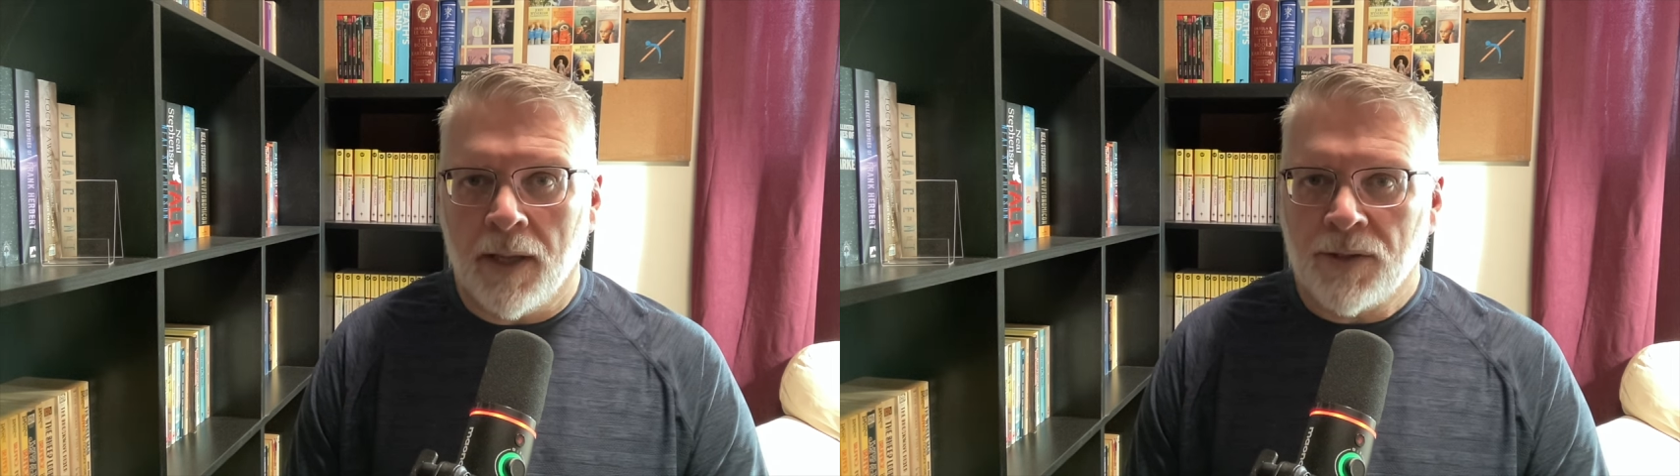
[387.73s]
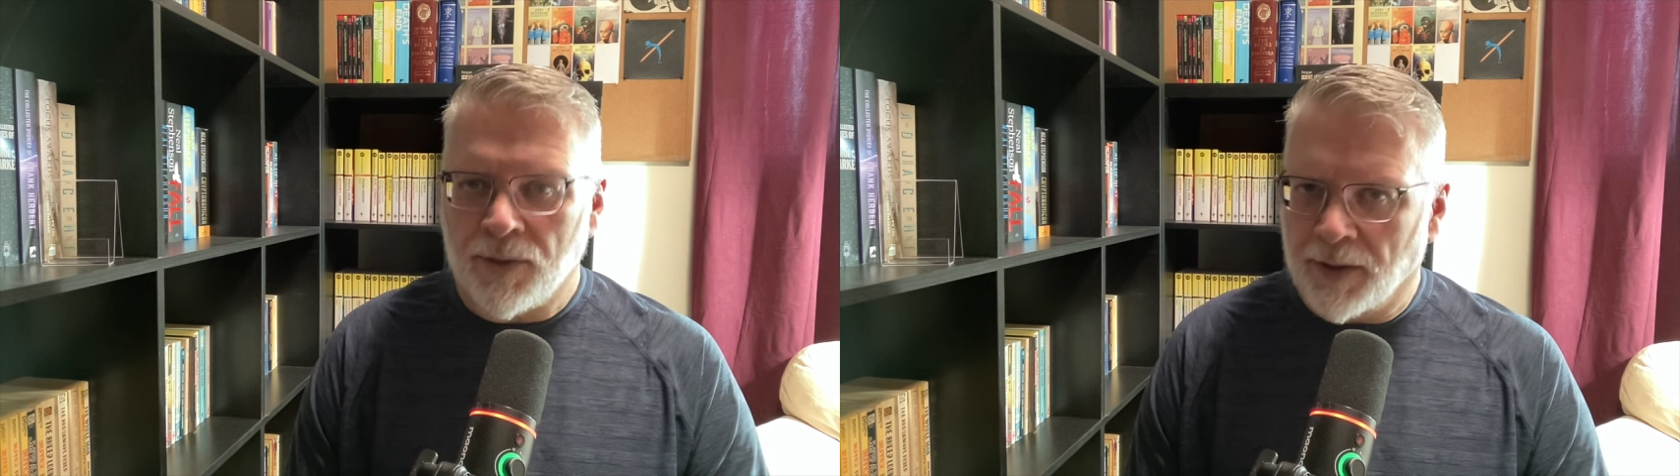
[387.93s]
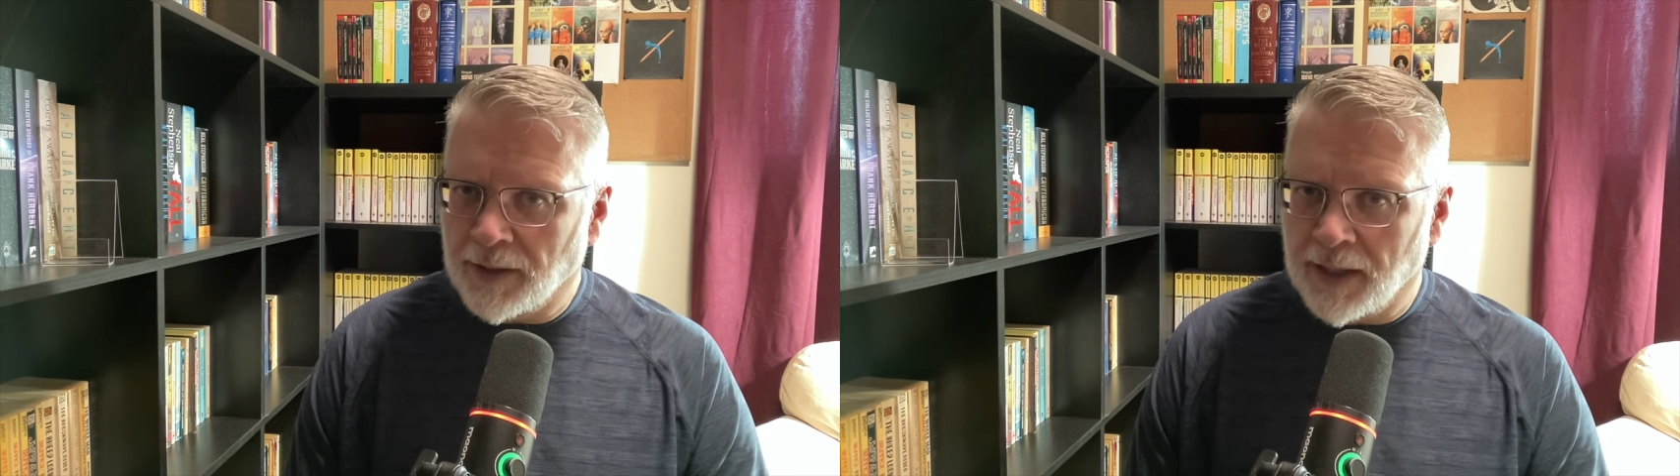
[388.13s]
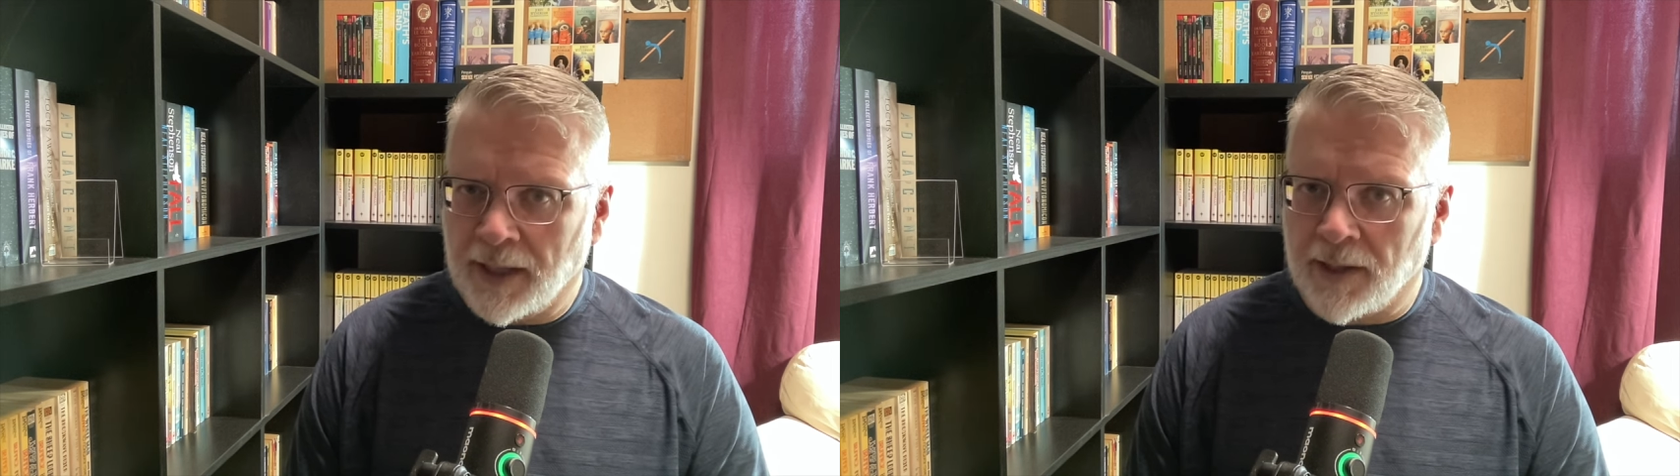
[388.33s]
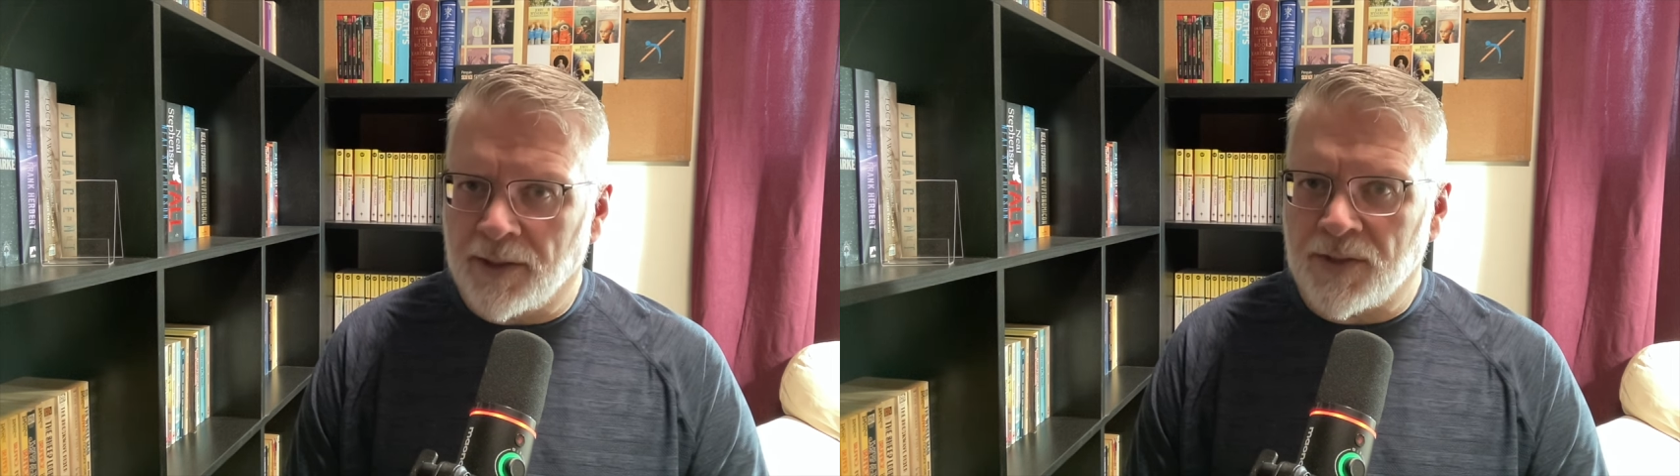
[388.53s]
so that they
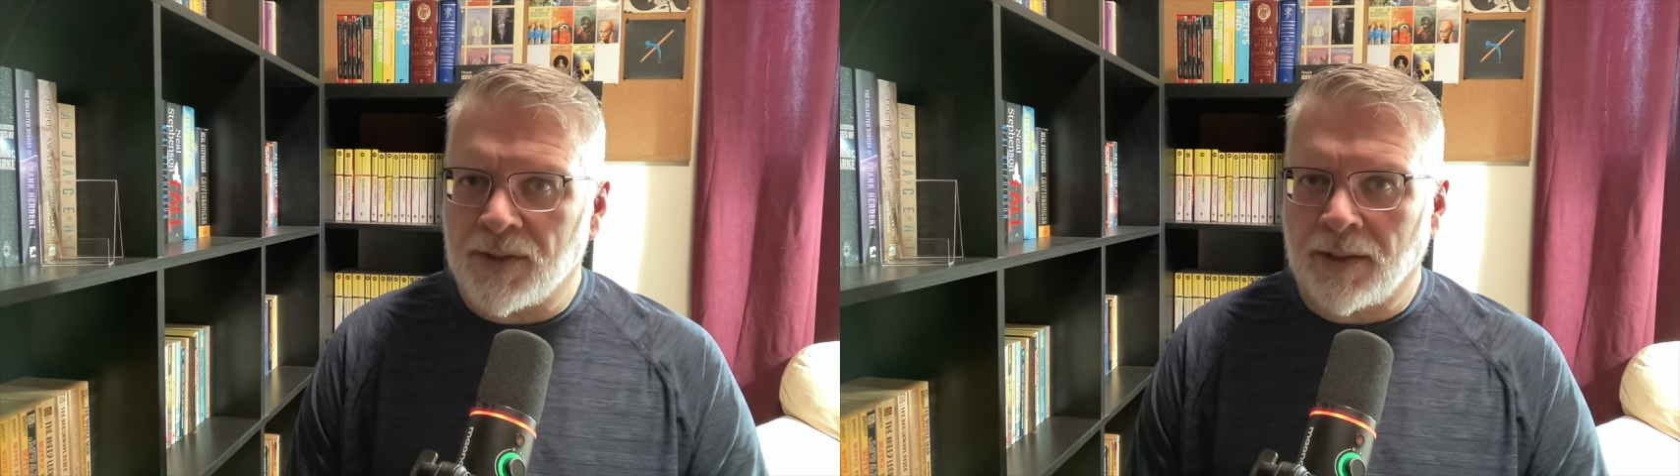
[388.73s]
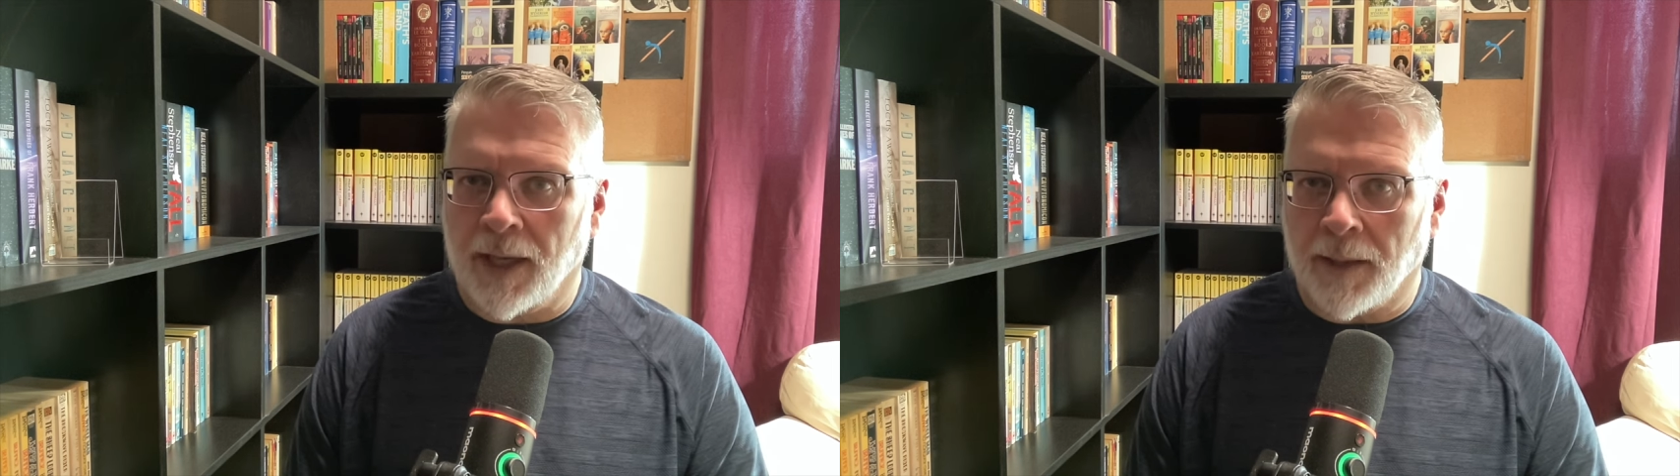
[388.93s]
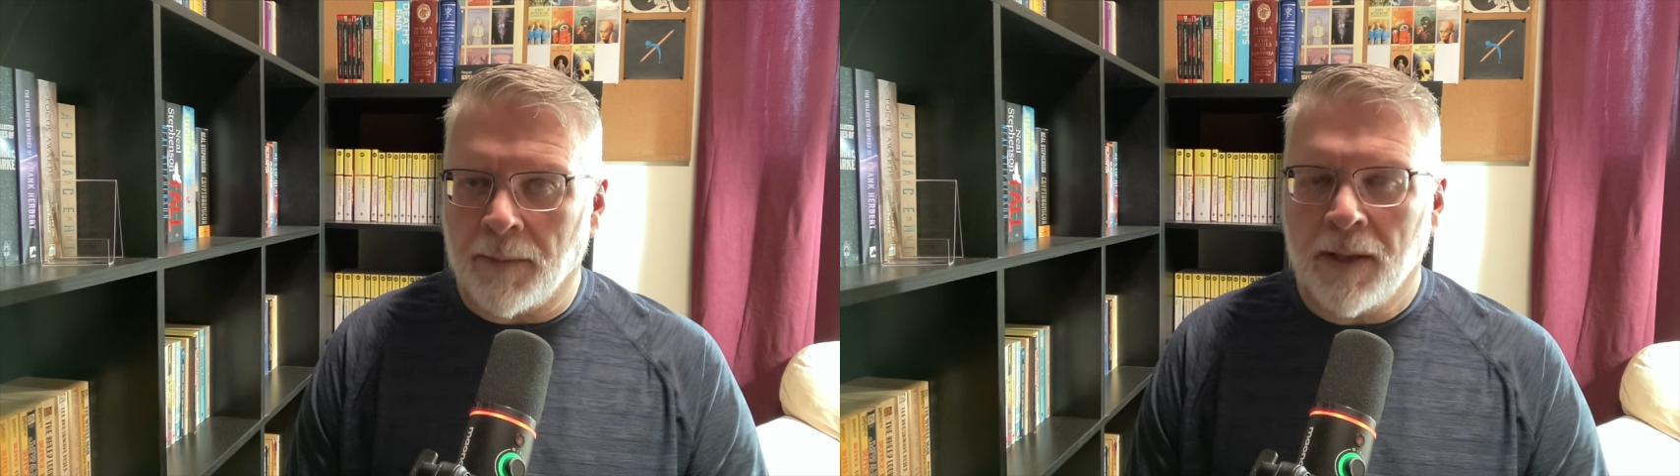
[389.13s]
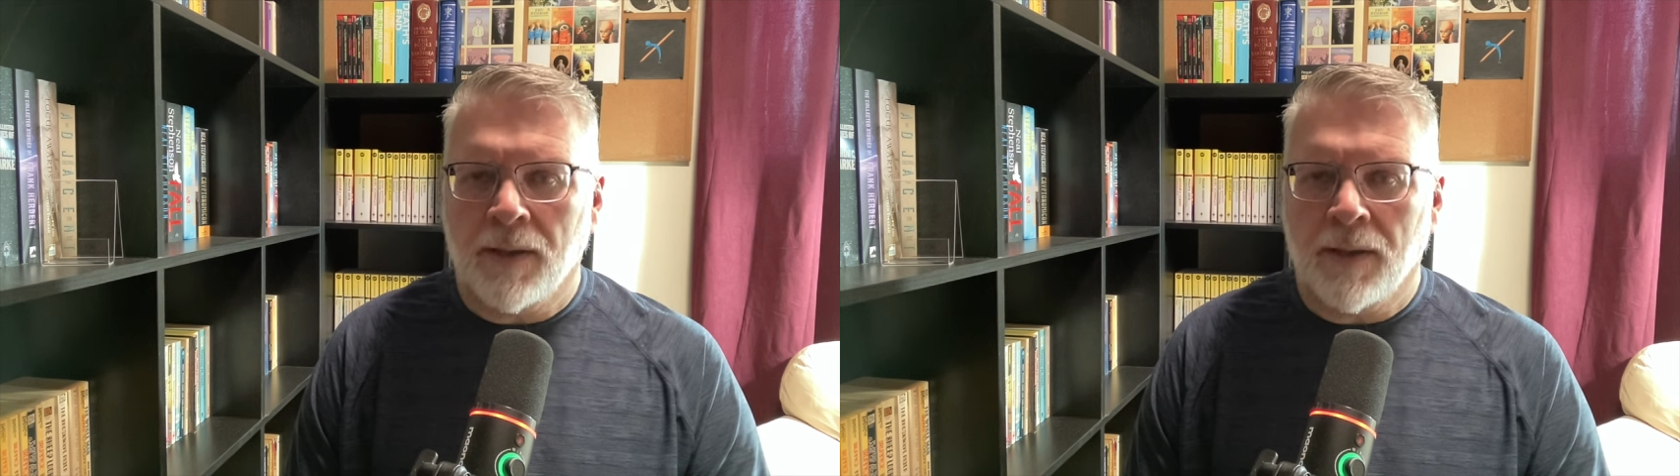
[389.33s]
can escape